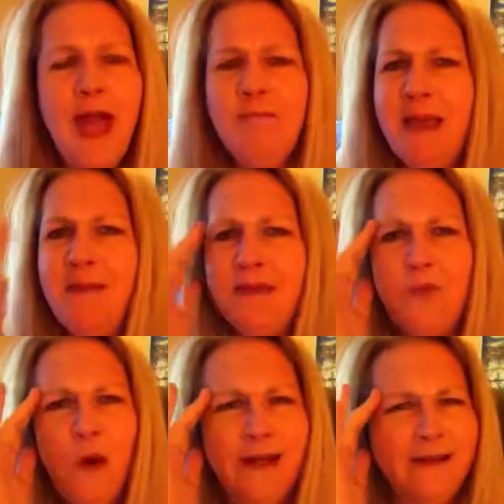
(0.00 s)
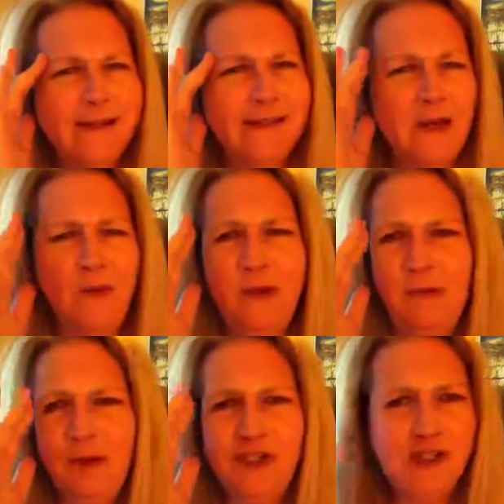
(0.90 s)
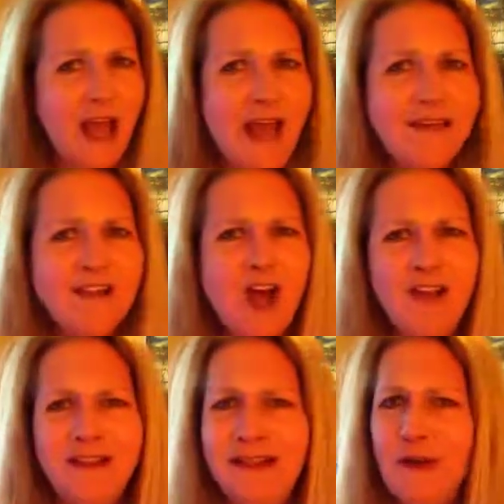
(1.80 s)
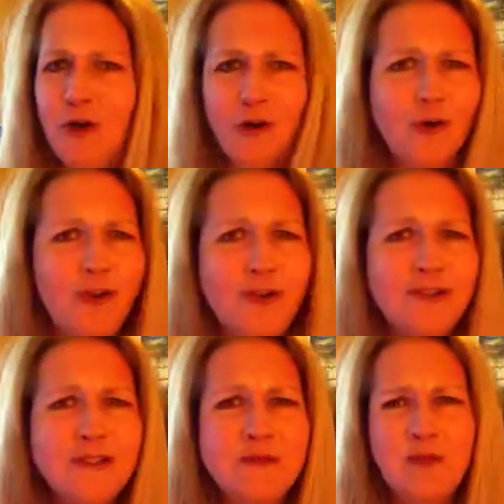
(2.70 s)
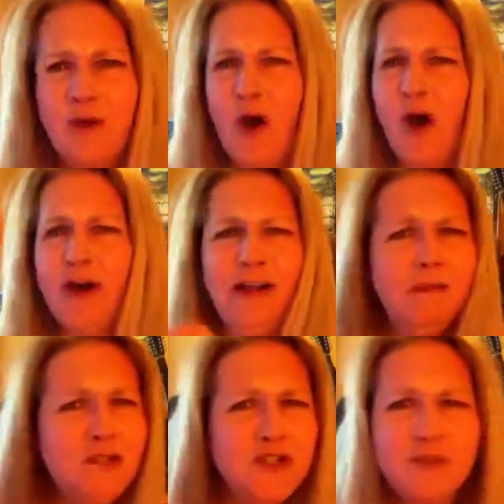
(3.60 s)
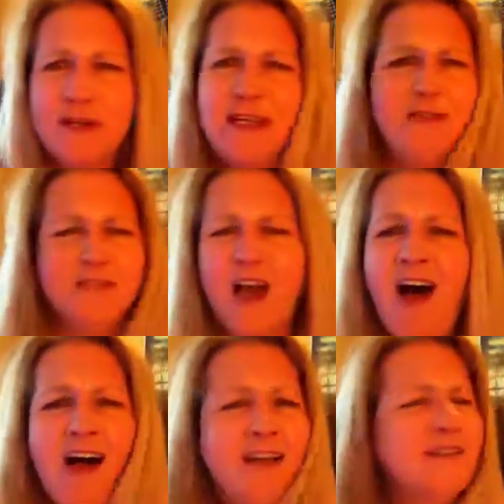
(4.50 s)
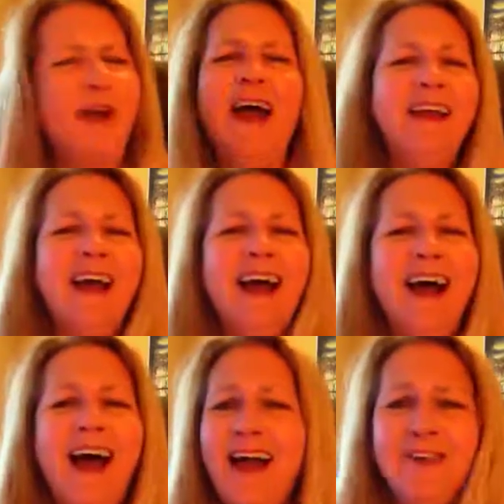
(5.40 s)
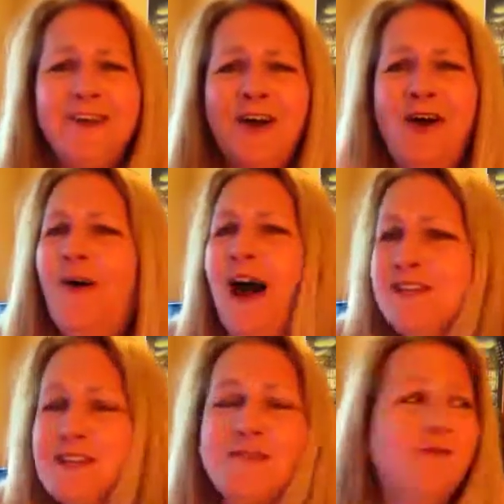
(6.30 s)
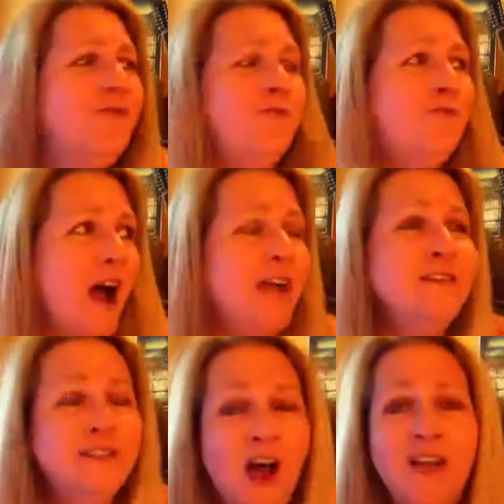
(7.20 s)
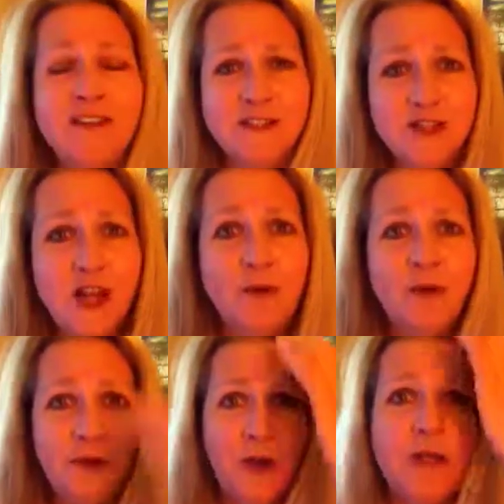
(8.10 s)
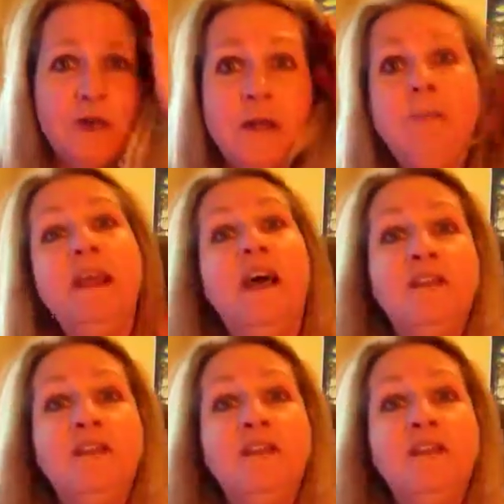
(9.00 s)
Maybe what it is that we project on little girls with our imagery of dolls. I don't know. I just find dolls in general very creepy.